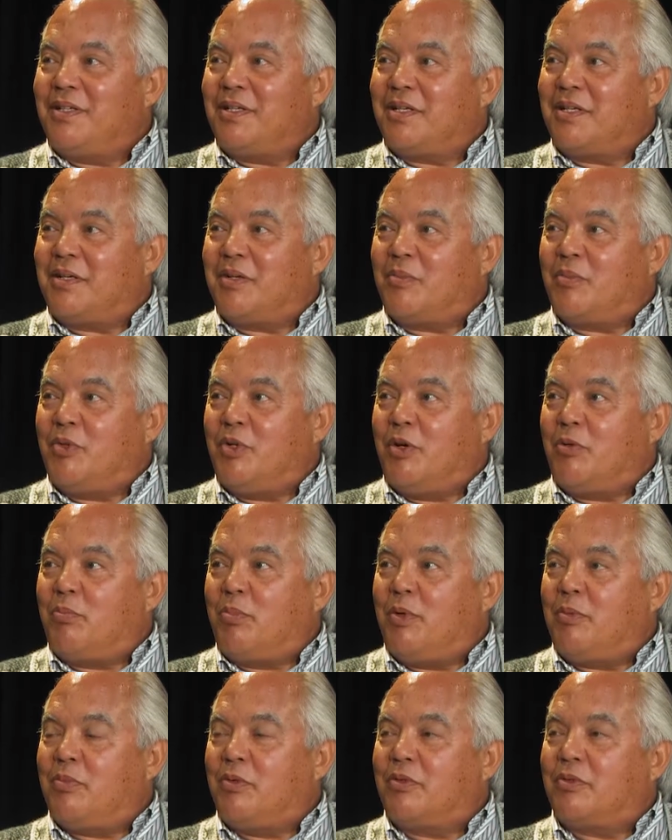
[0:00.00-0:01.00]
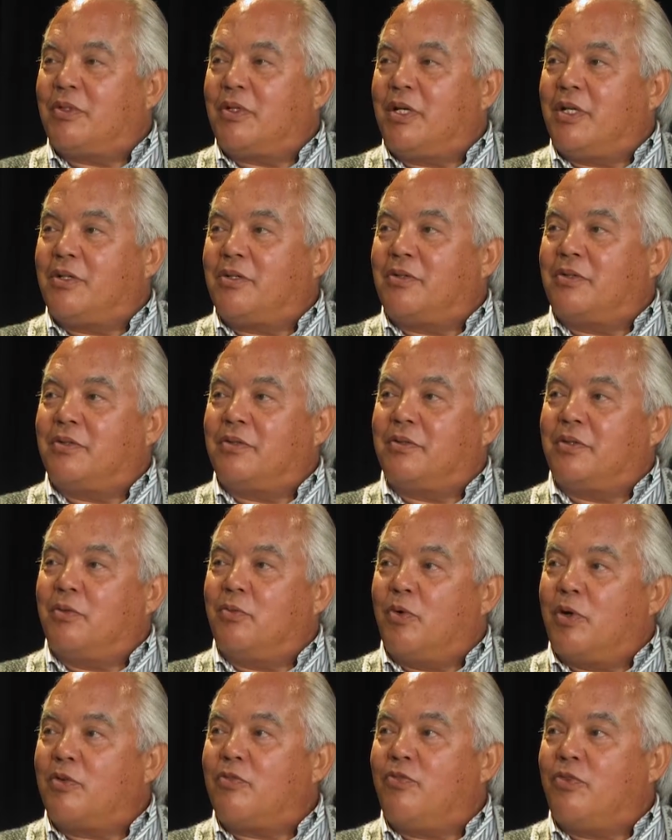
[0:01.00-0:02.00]
young people to enter the
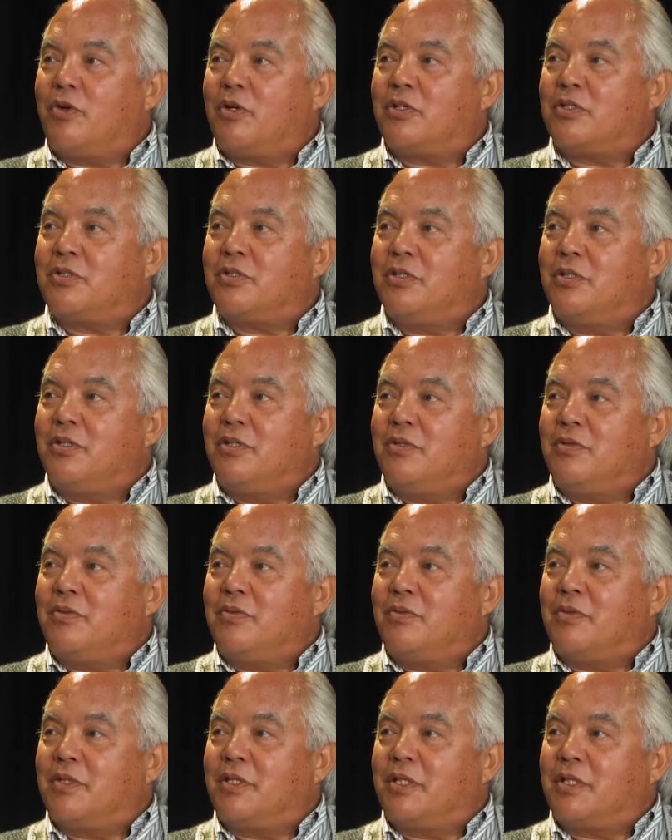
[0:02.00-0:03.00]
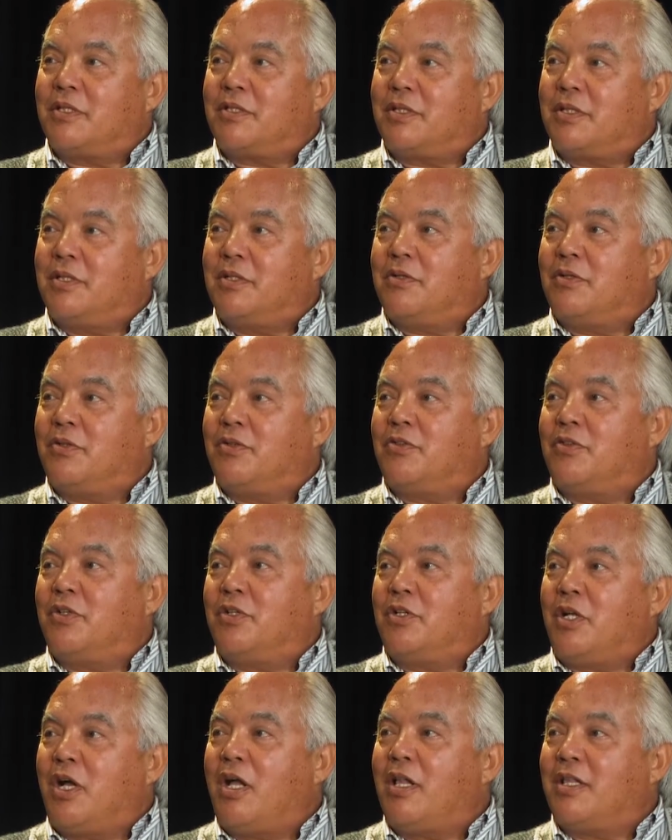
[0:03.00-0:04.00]
workforce with the skills
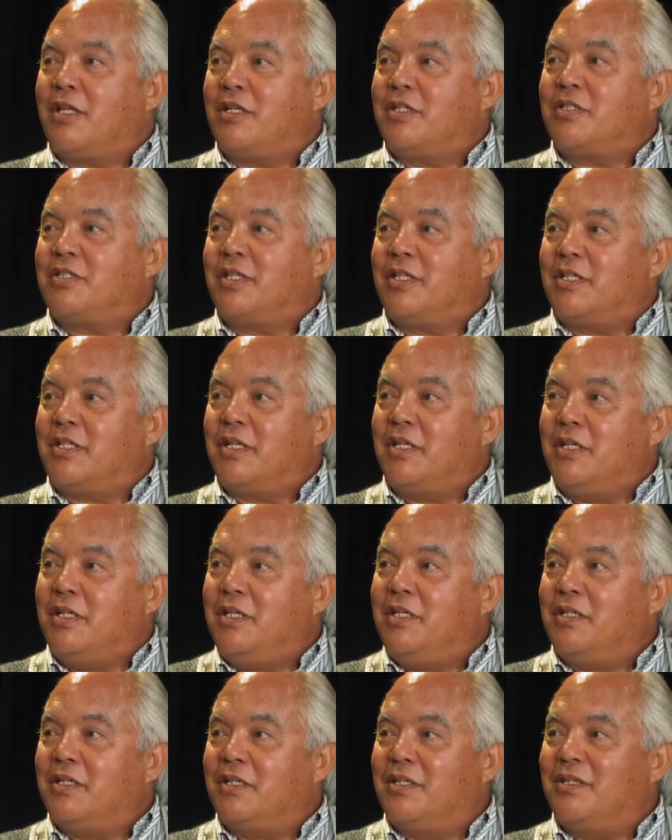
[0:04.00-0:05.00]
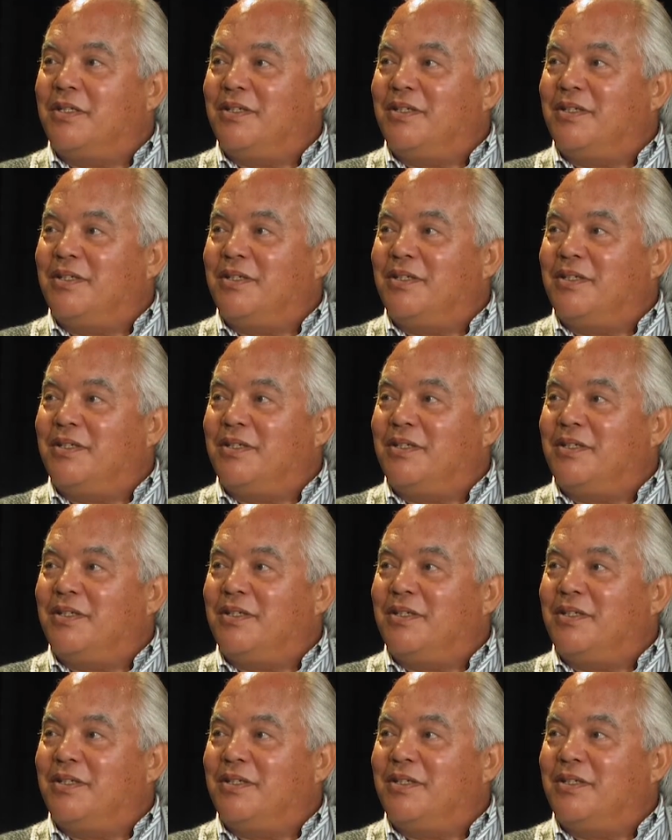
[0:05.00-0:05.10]
and knowledge that they needed.